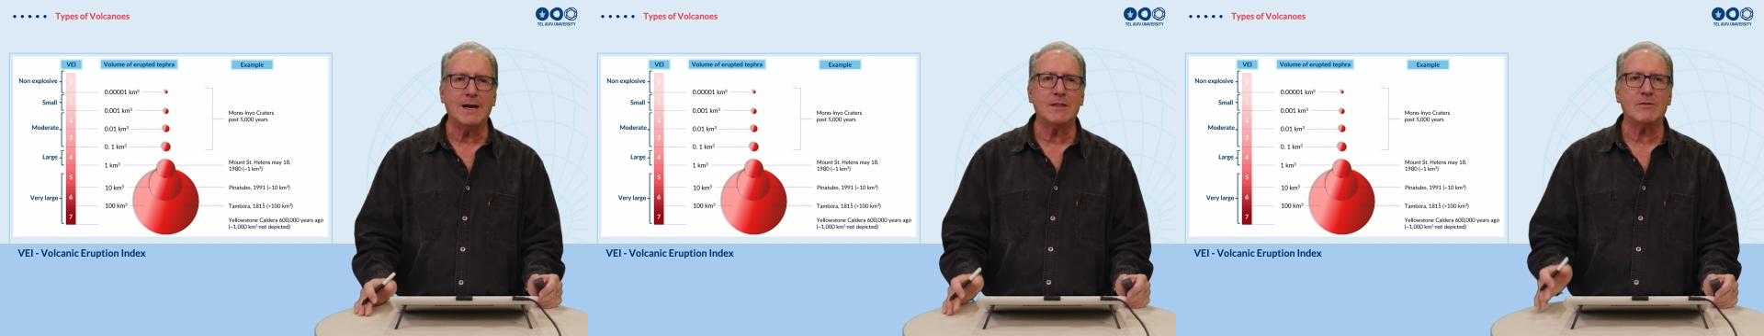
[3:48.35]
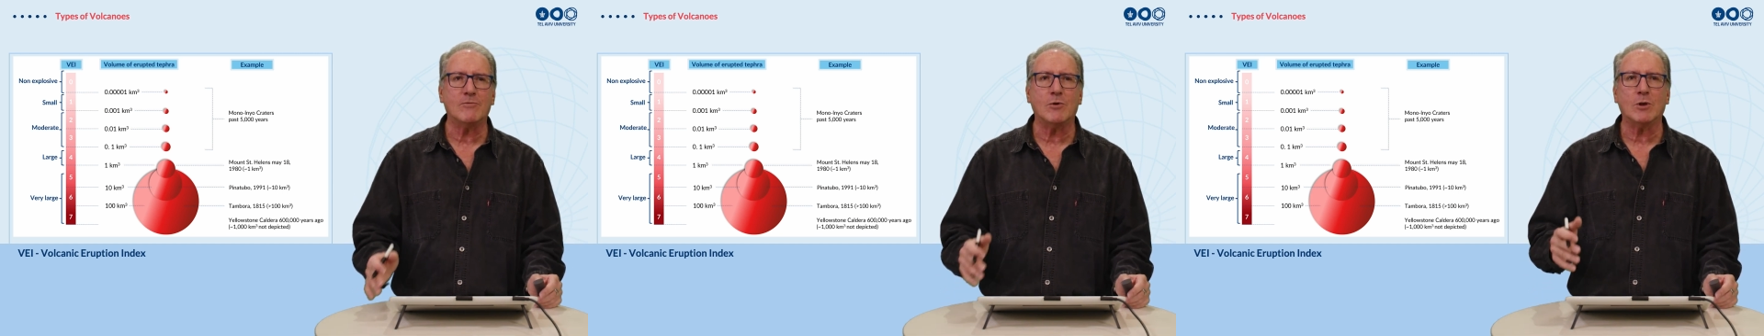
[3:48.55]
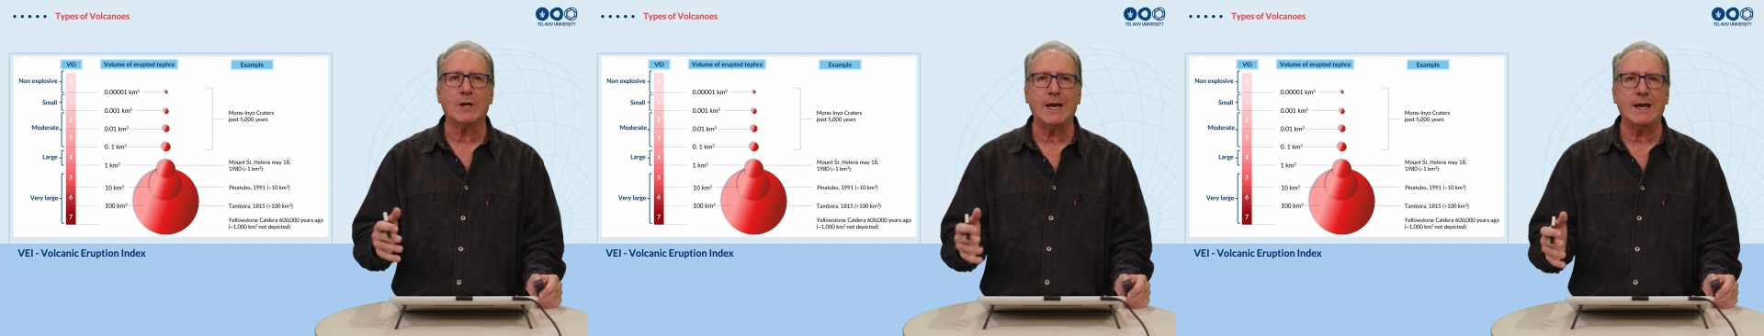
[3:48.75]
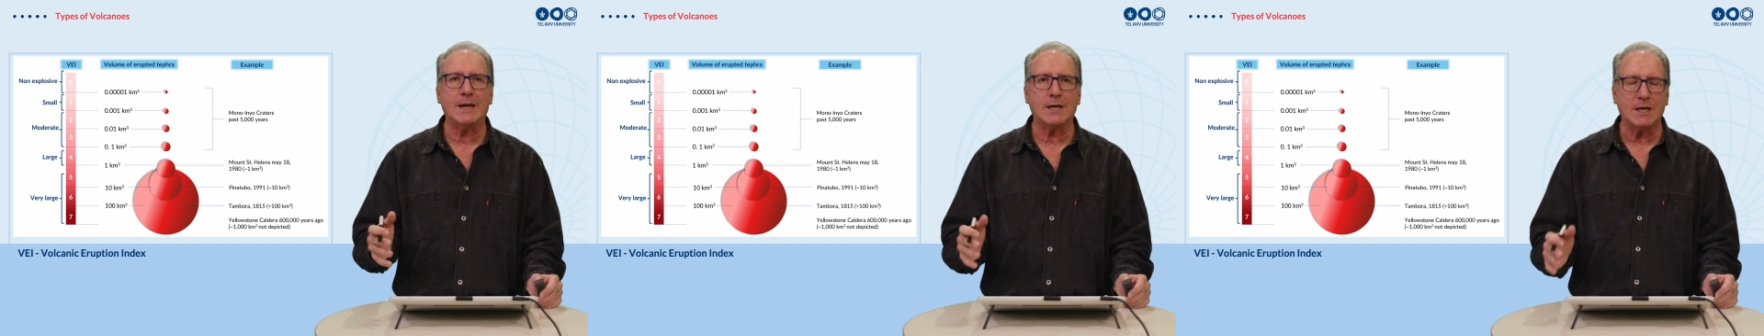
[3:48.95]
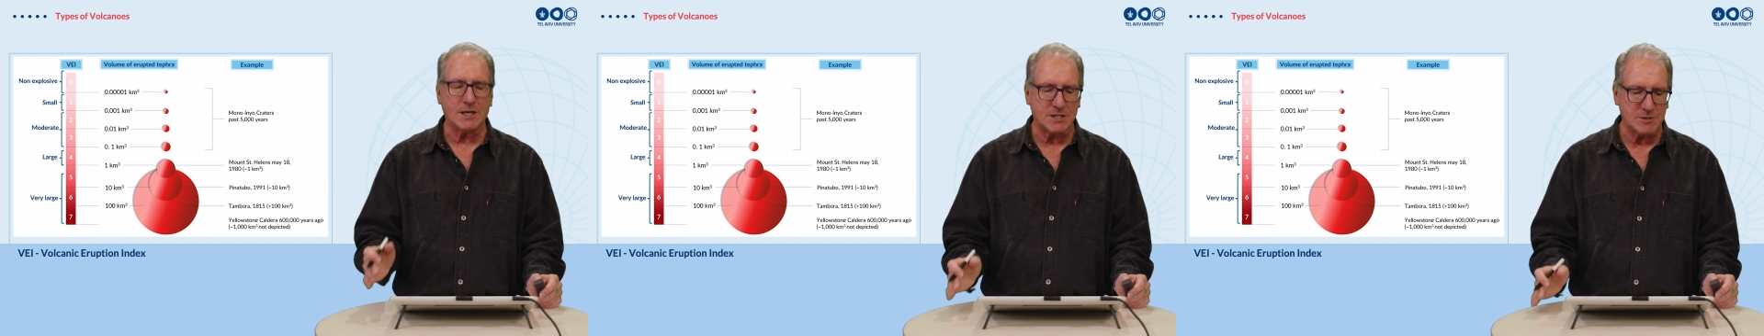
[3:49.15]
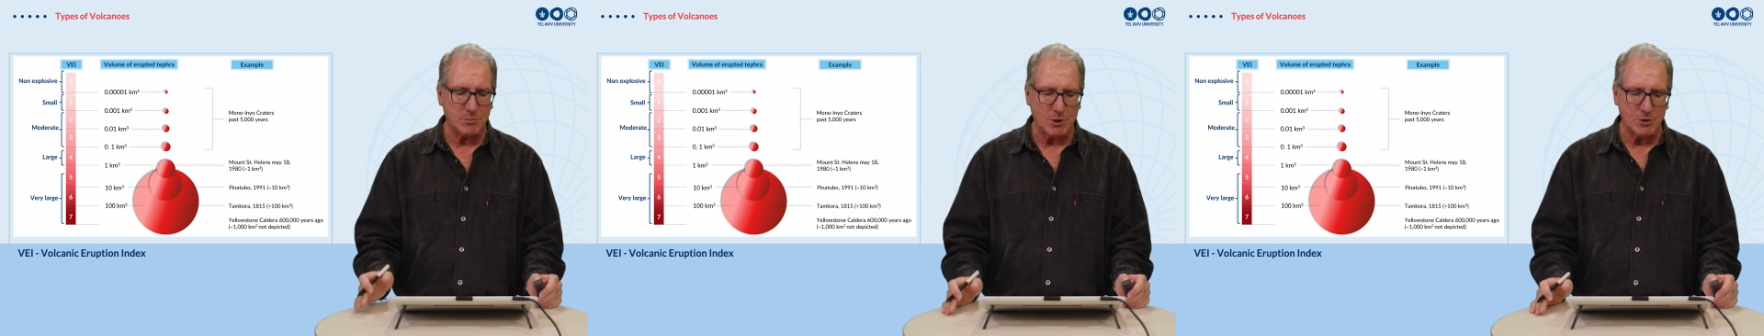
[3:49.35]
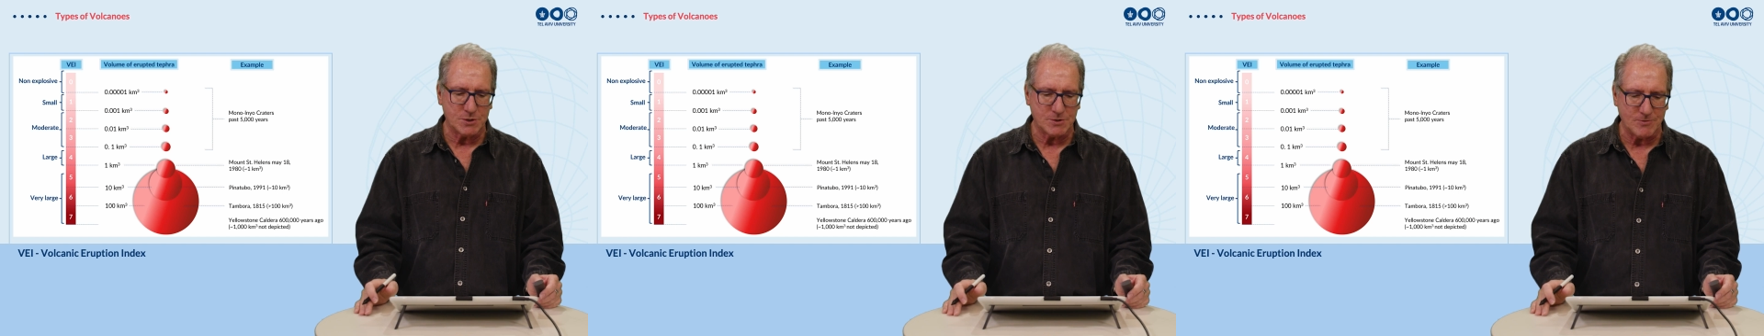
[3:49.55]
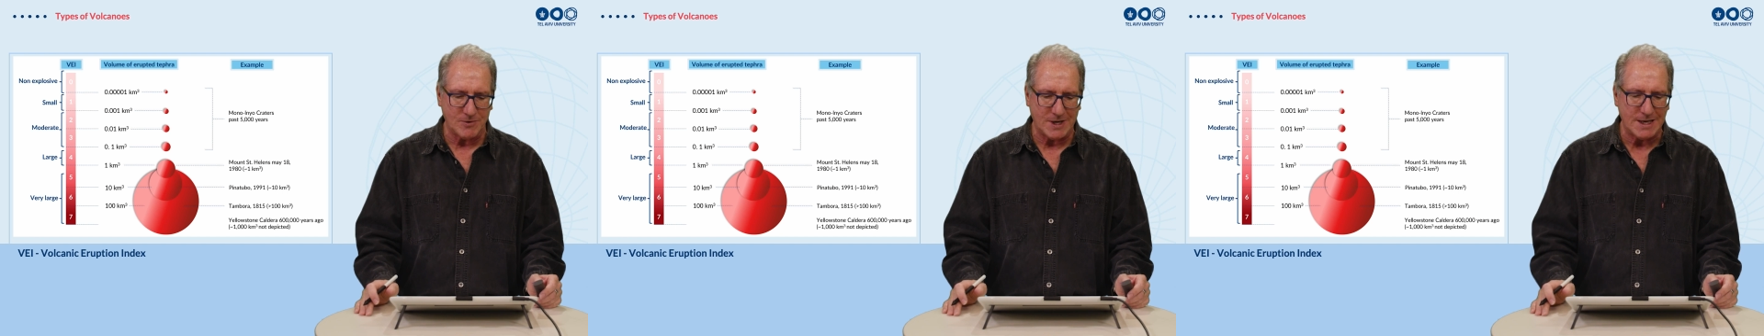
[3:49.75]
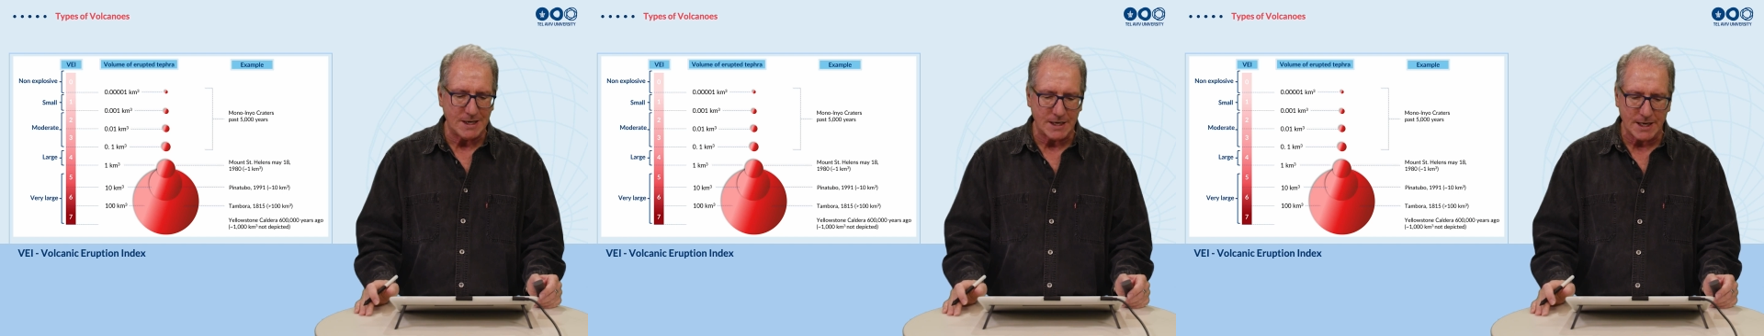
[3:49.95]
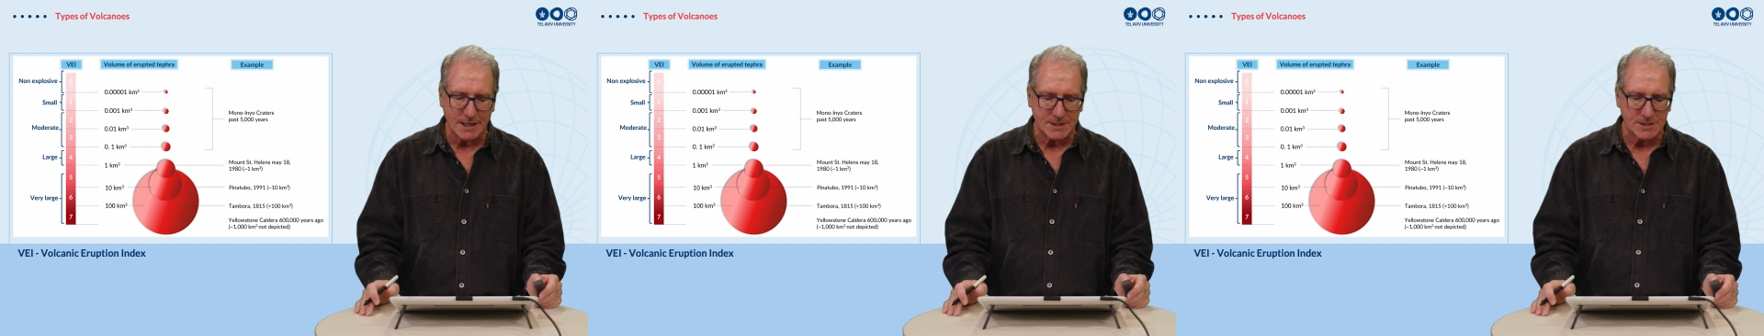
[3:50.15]
the Volcanic Explosive
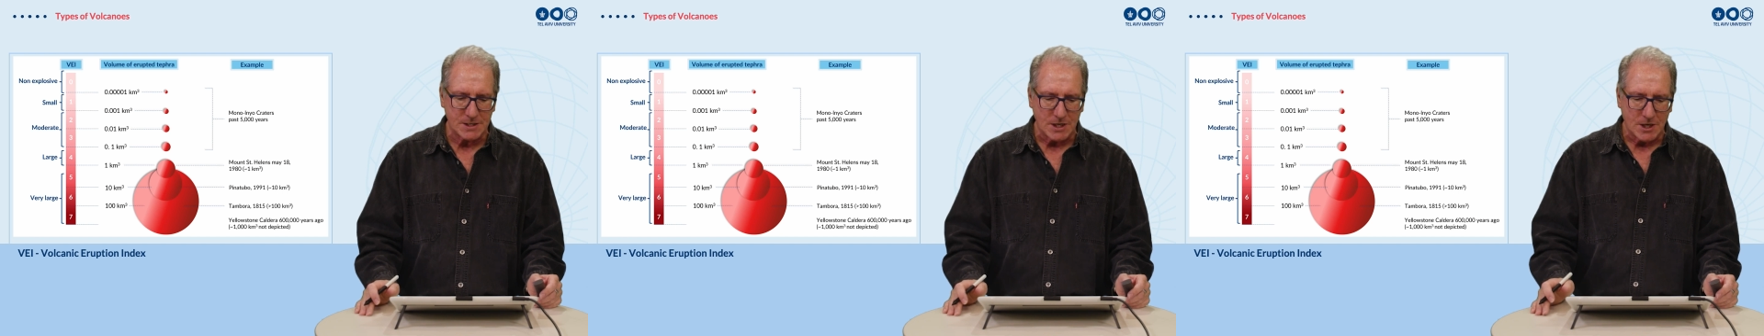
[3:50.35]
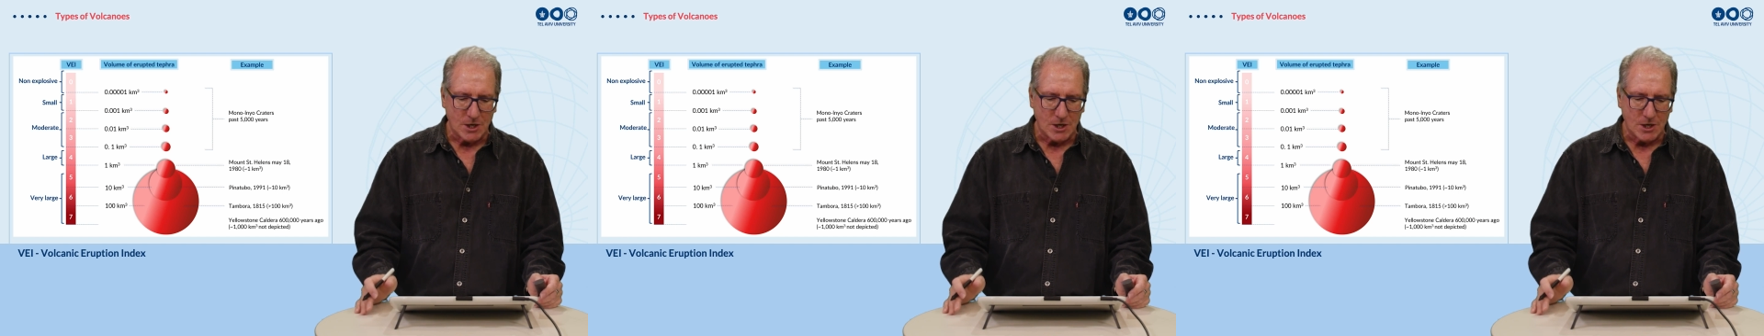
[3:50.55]
Index,